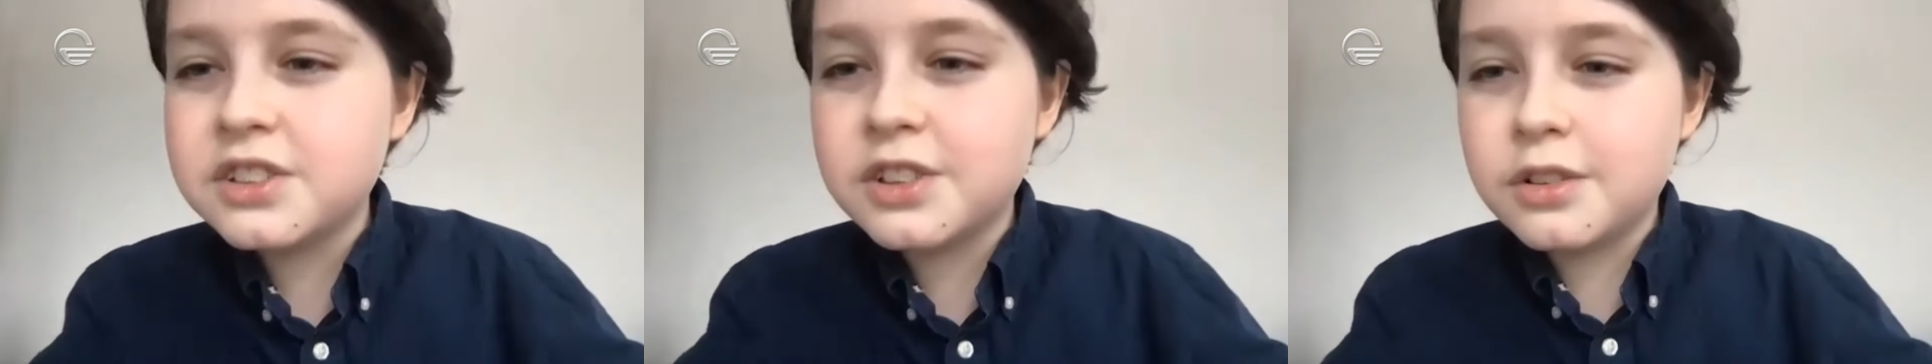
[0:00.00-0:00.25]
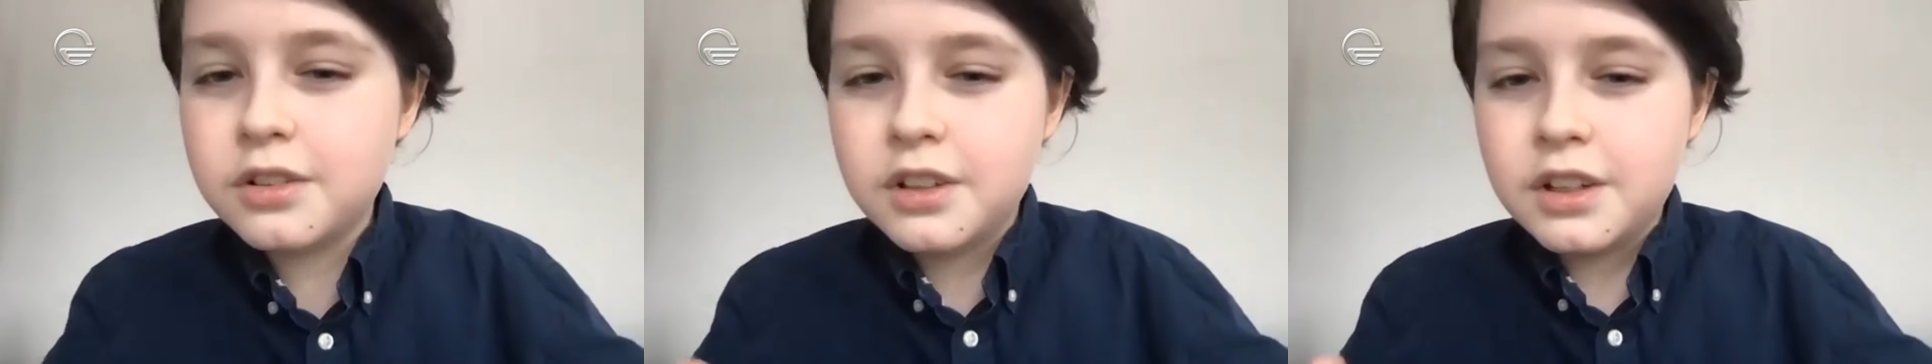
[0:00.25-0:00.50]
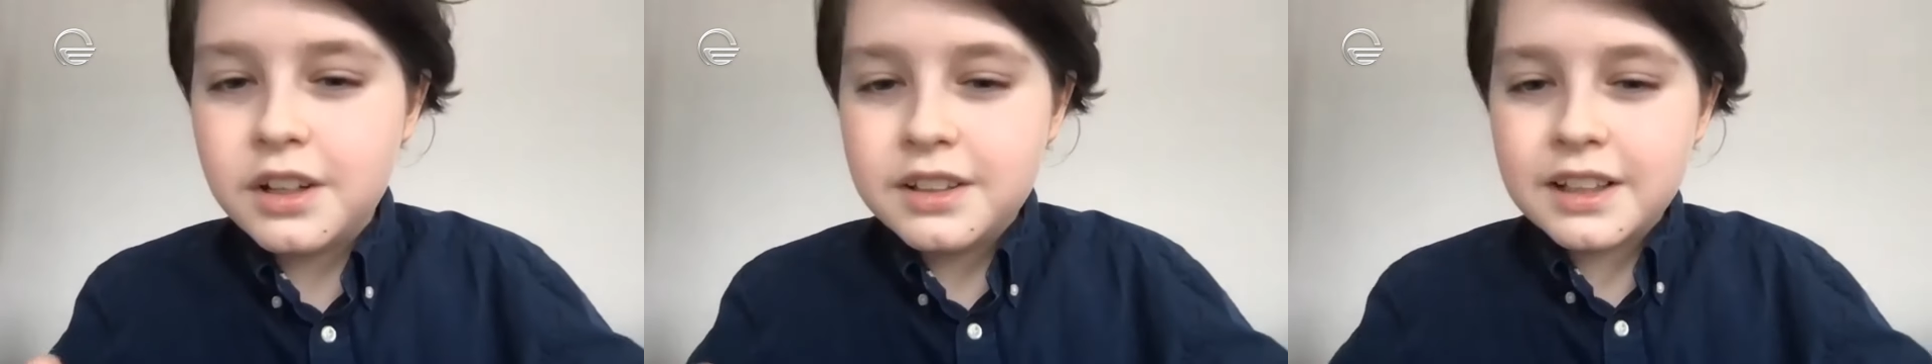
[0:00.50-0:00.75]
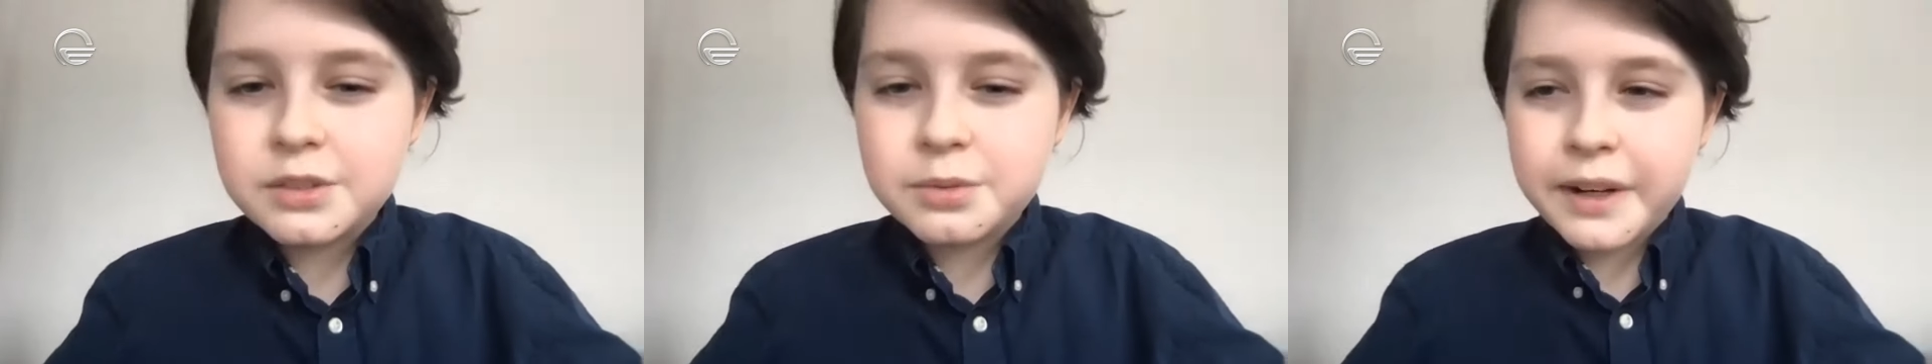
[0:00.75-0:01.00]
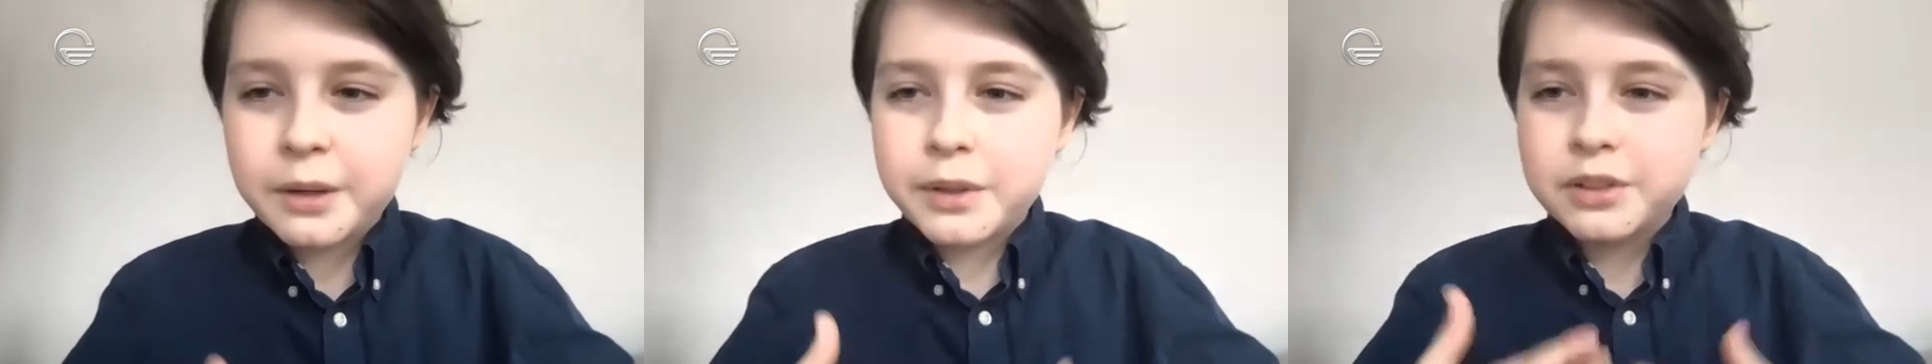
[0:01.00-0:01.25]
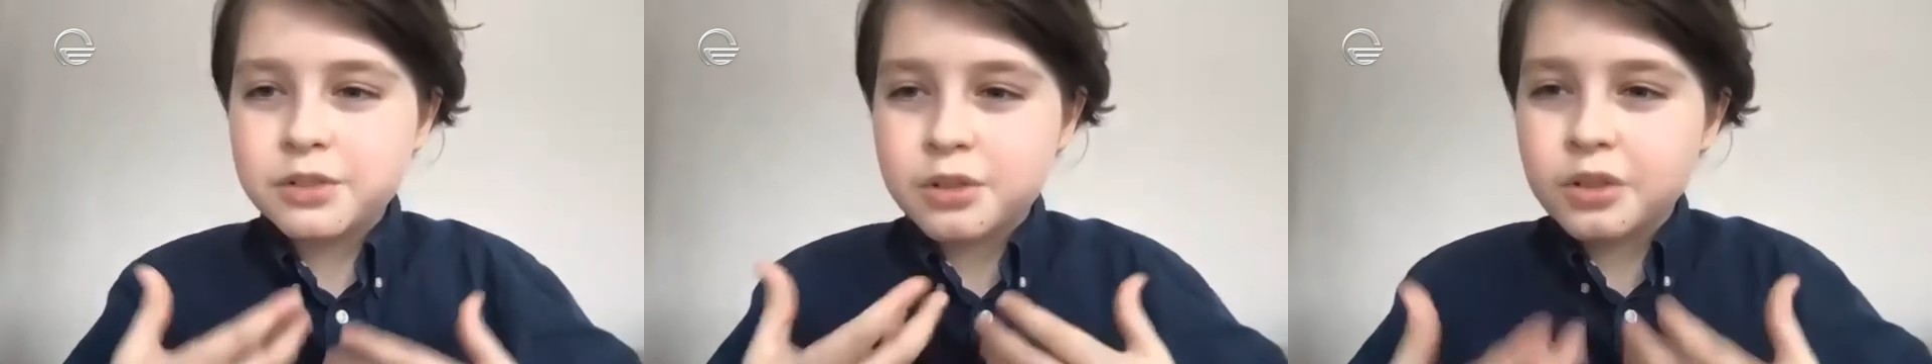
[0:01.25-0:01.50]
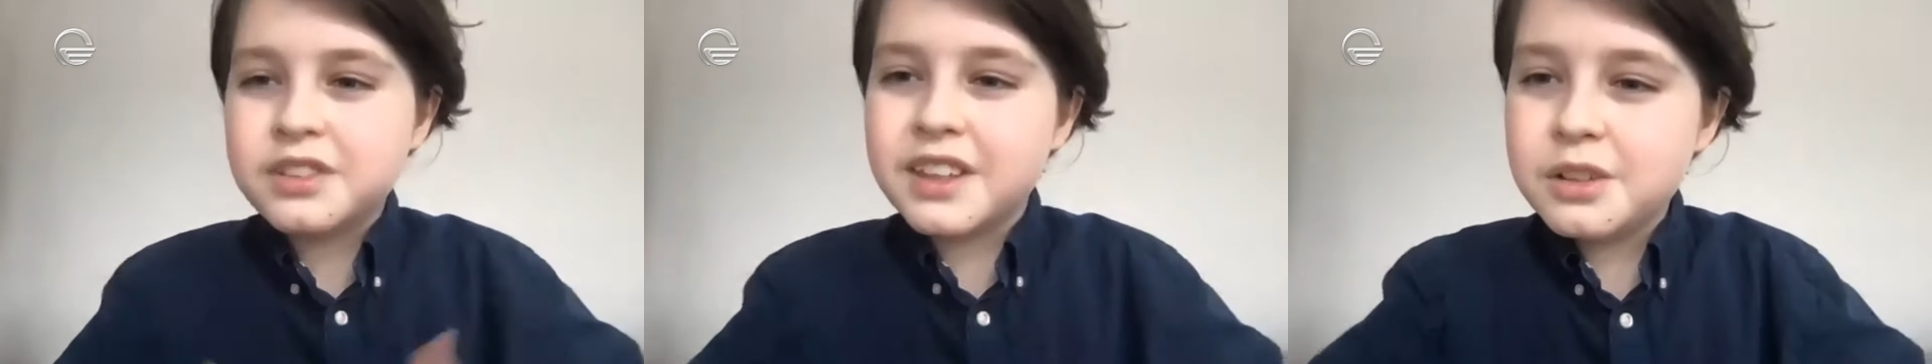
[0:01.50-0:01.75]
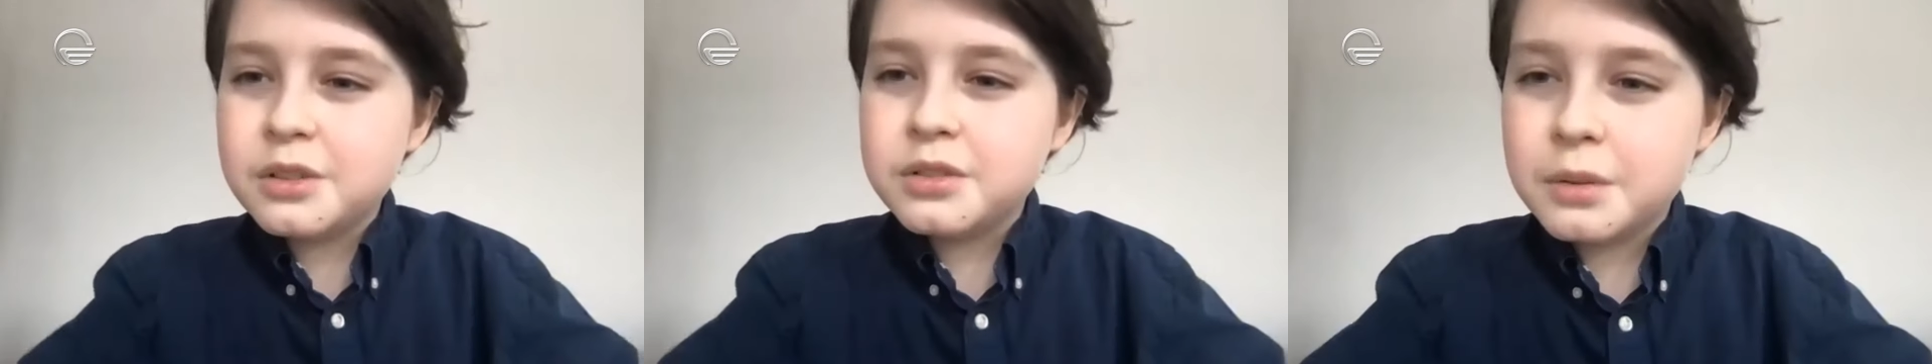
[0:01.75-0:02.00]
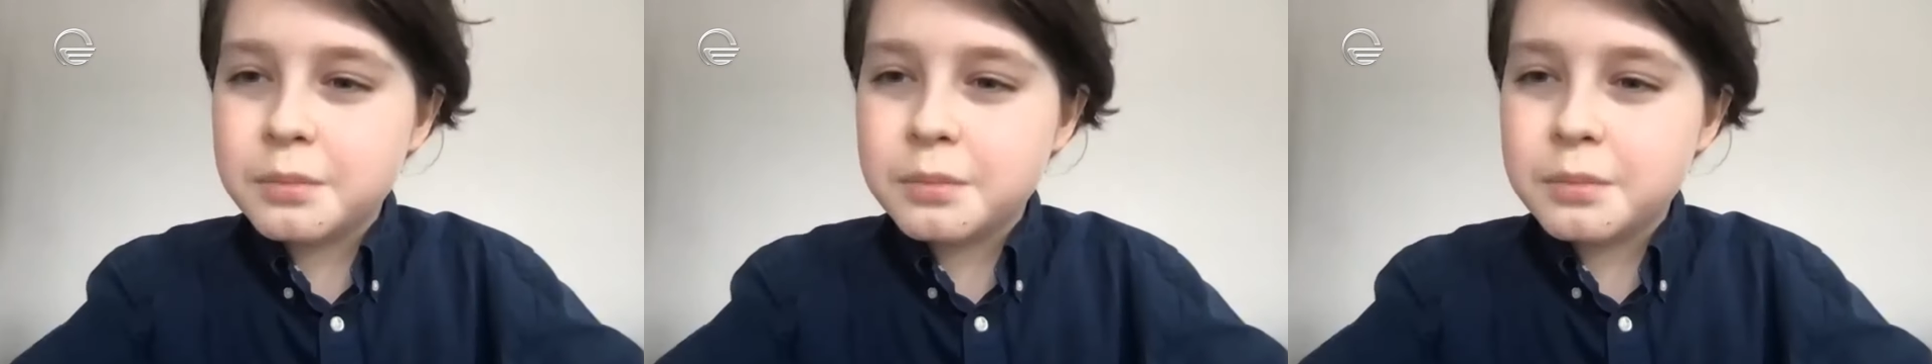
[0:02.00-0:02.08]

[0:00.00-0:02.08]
So that's why I want to continue the